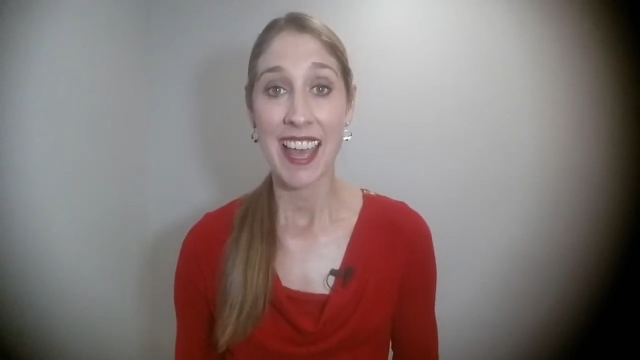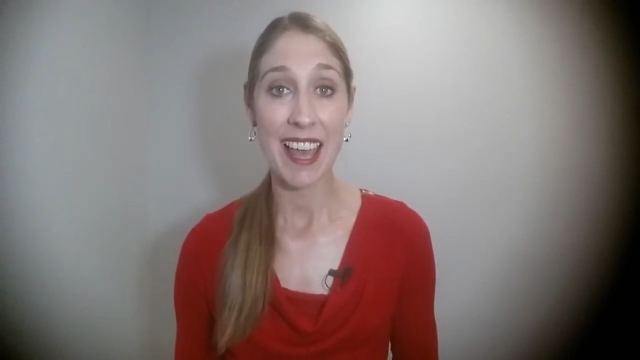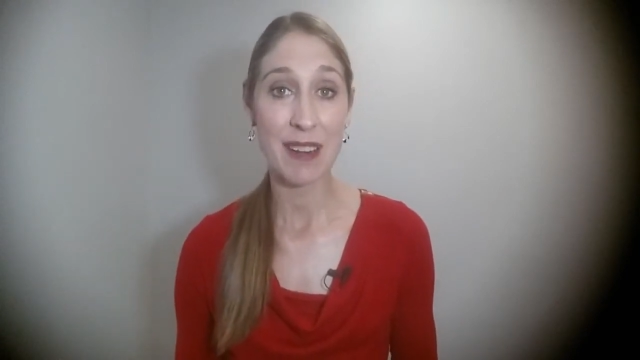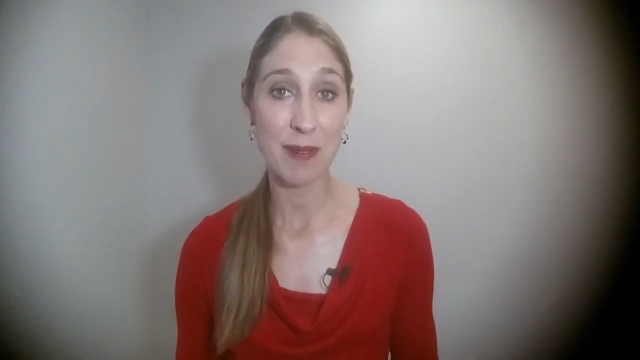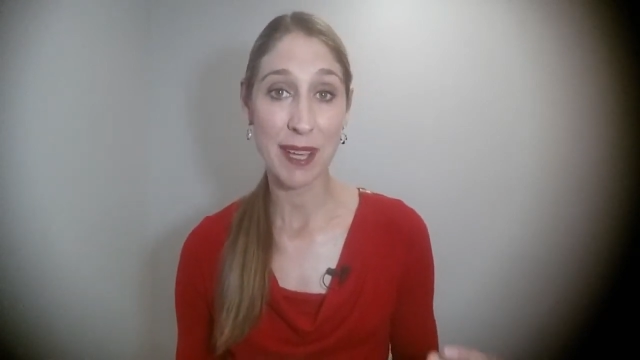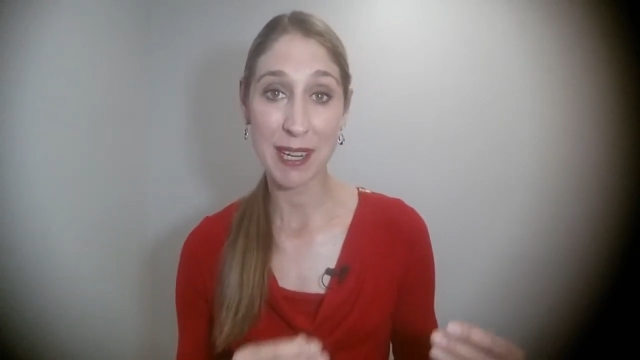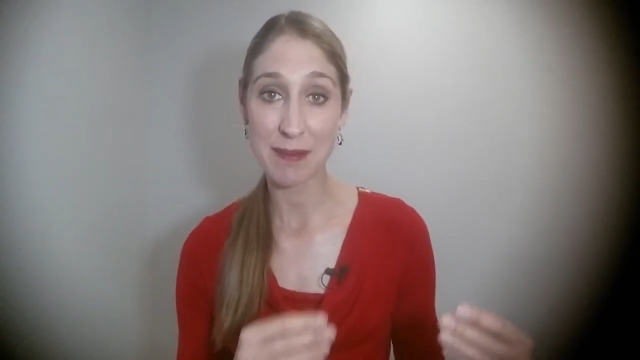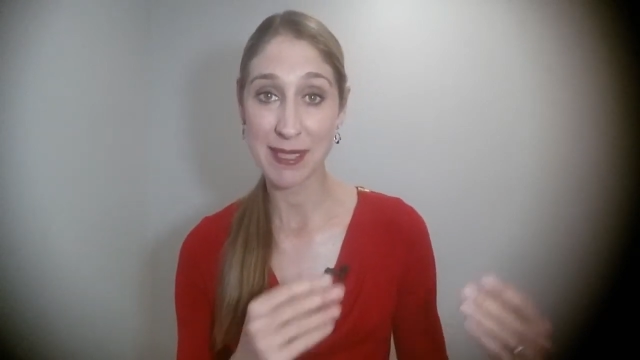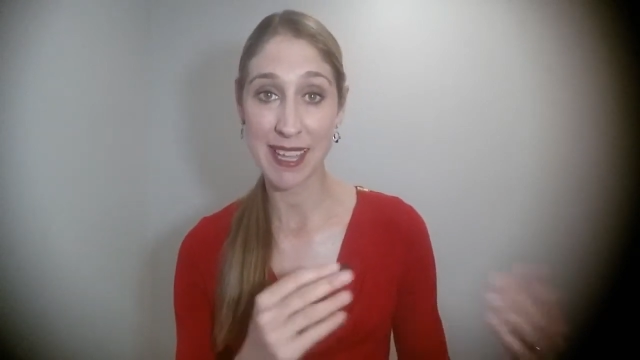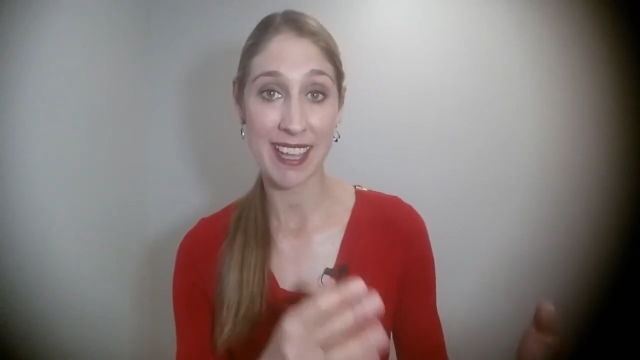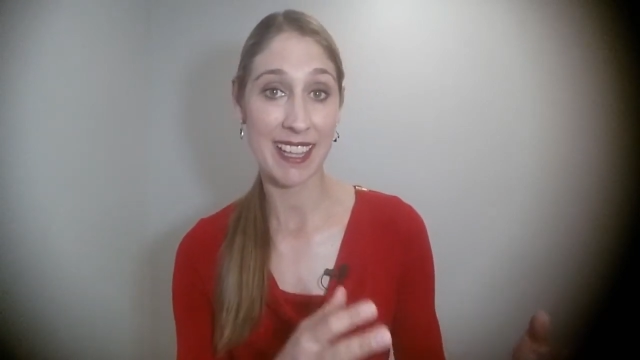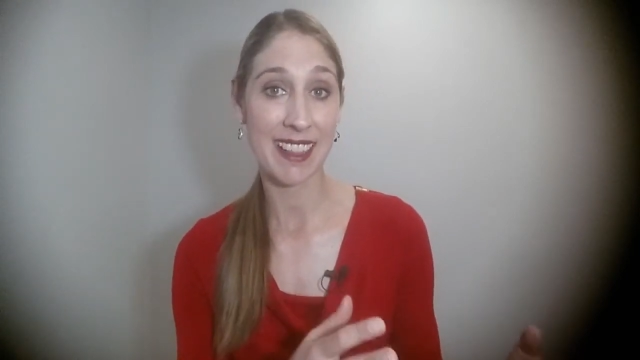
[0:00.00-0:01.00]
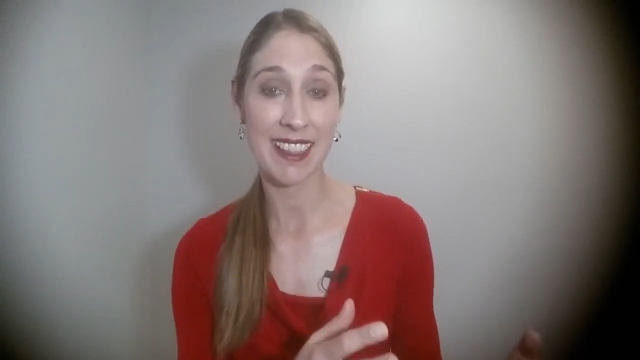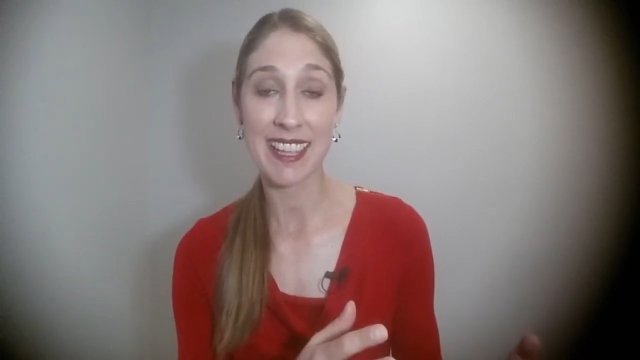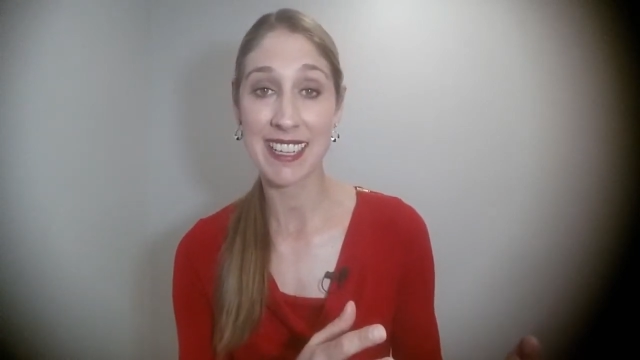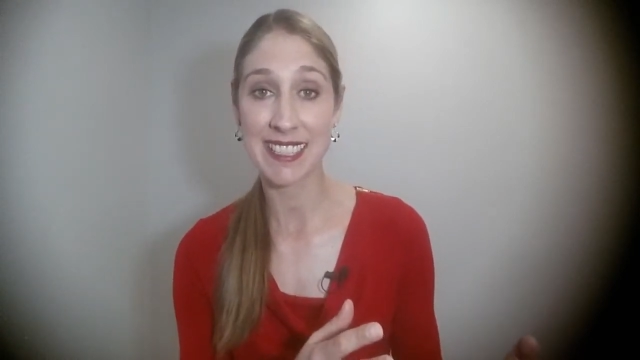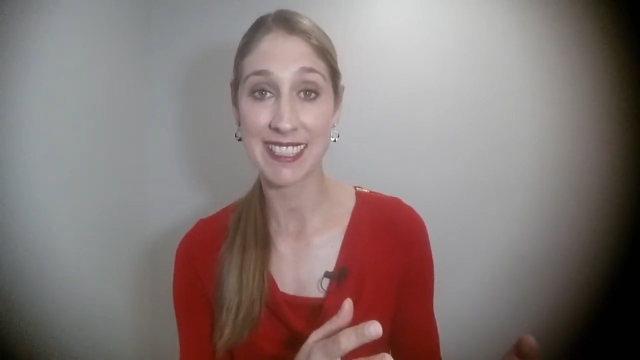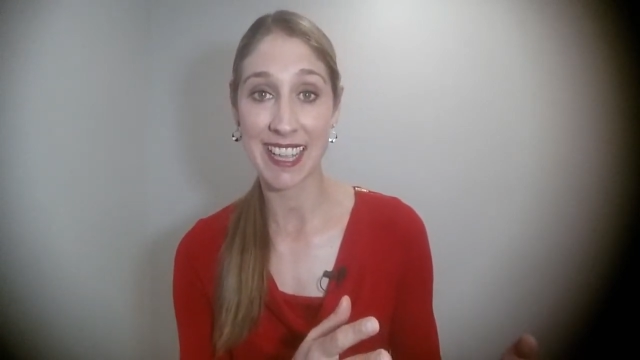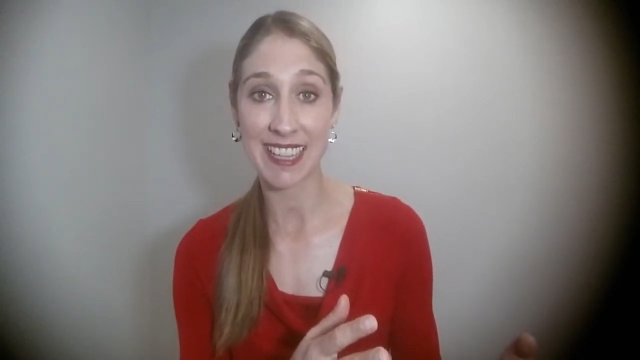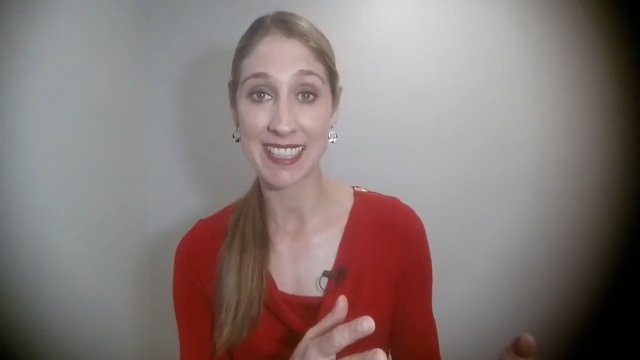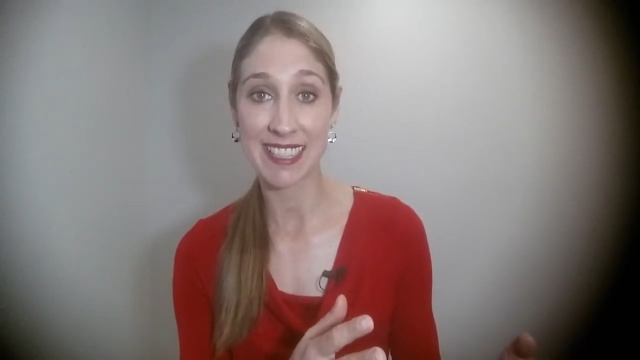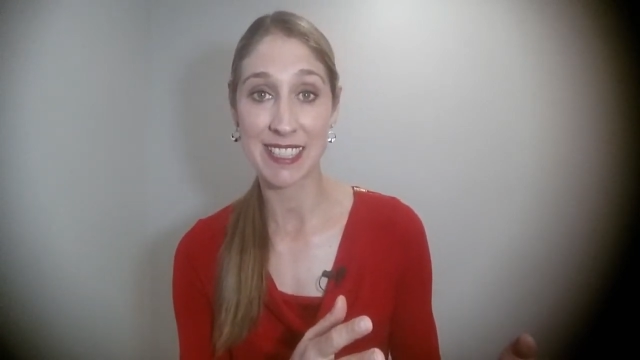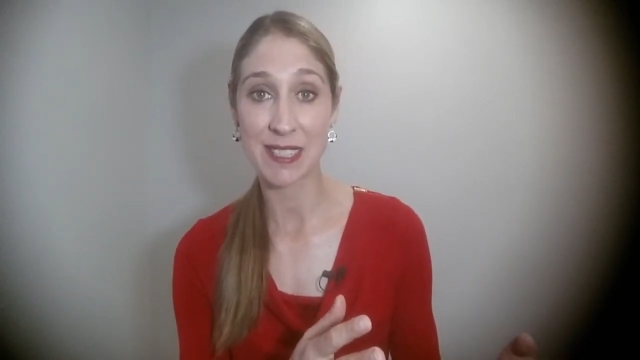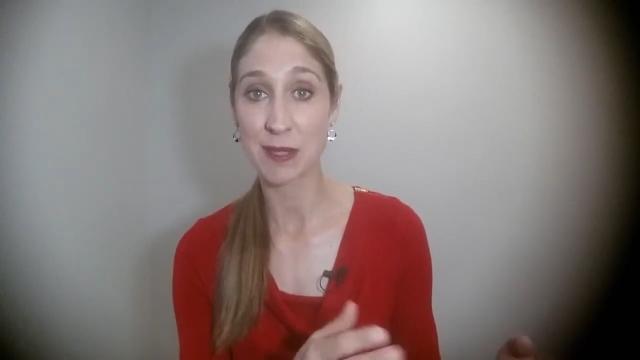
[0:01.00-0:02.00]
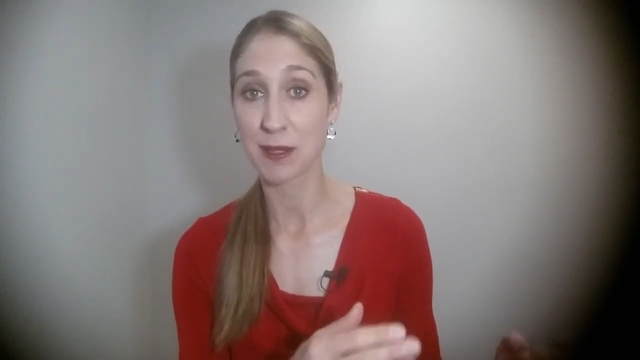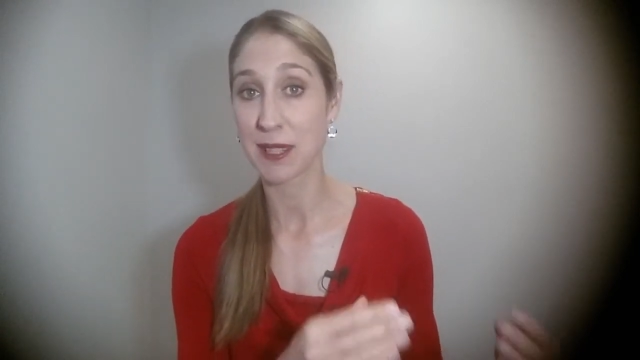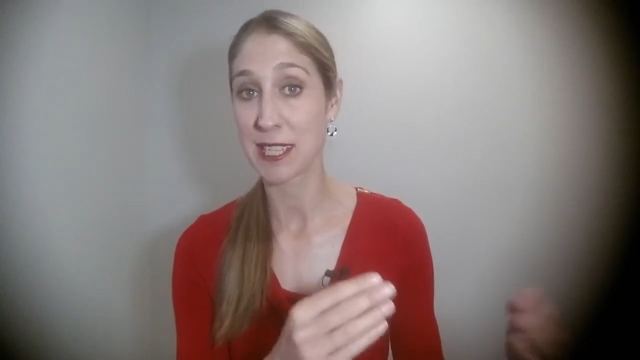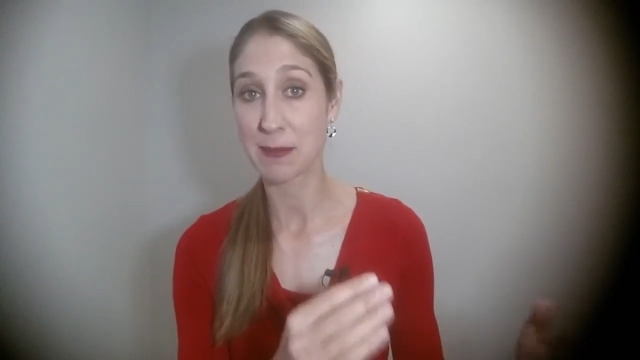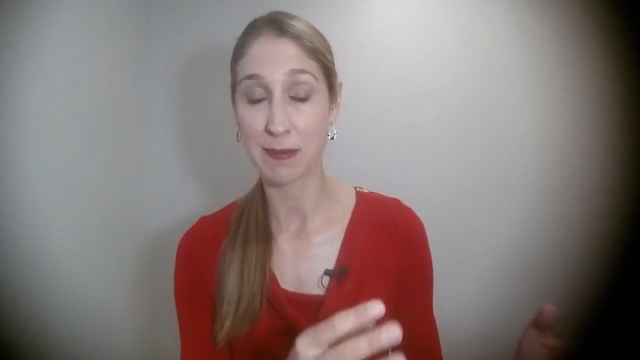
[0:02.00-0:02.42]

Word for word: And when I'm saying these sentences or these